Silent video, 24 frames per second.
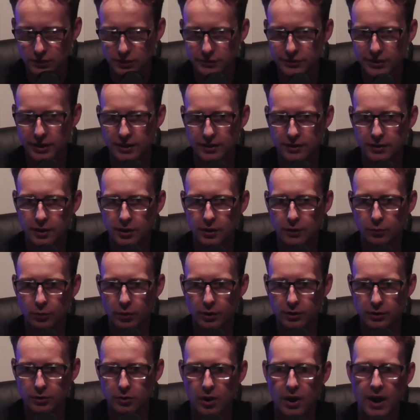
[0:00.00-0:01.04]
He's a good,
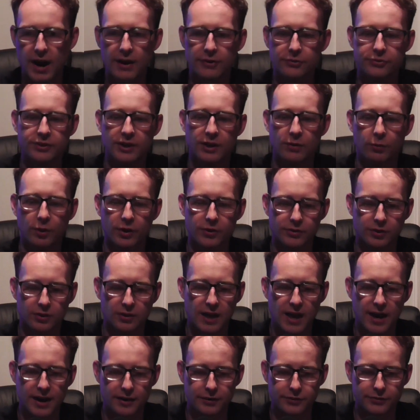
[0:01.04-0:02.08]
Ohio State runs a
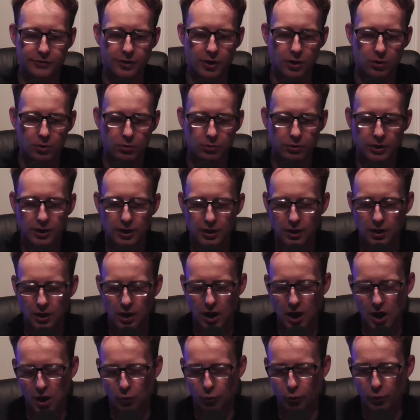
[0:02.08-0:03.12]
lot of zone
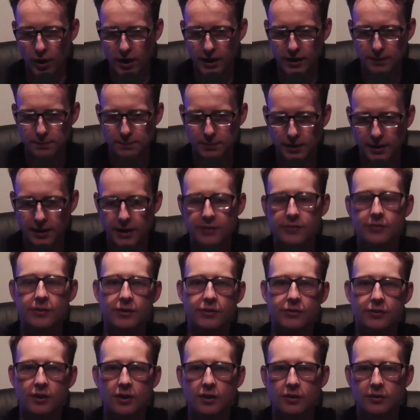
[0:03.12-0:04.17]
running plays,
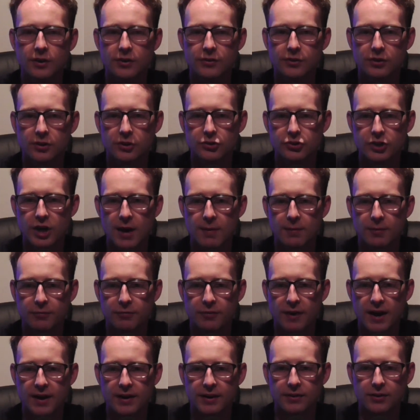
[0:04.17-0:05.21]
and does a good job of
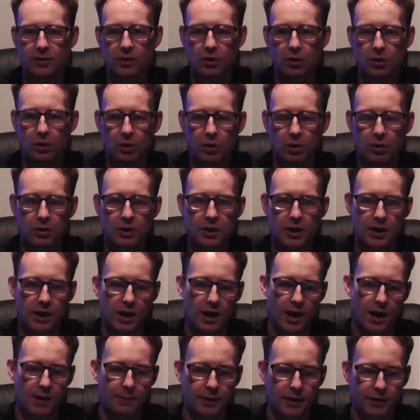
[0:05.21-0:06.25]
finding the hole.
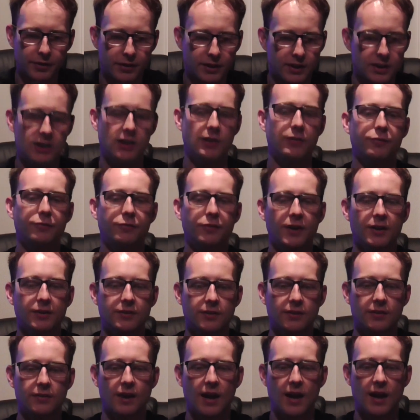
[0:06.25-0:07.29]
But I think he
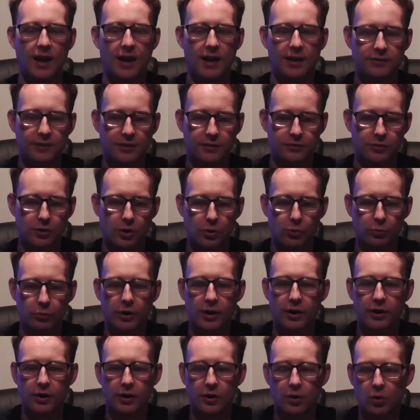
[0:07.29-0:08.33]
fits as a zone
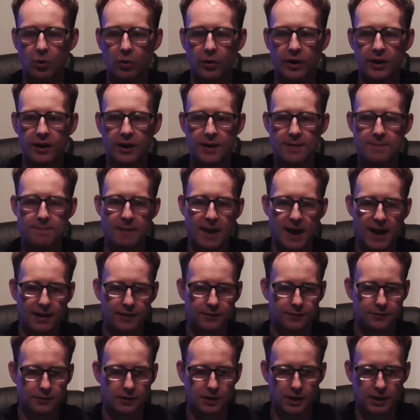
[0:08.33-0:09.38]
runner or in a
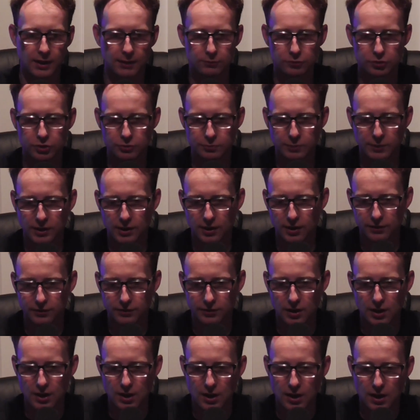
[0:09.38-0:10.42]
man scheme, just
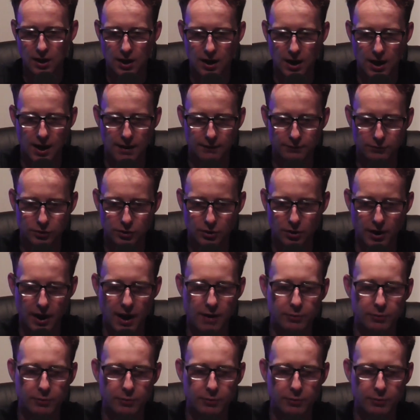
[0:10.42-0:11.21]
because, how he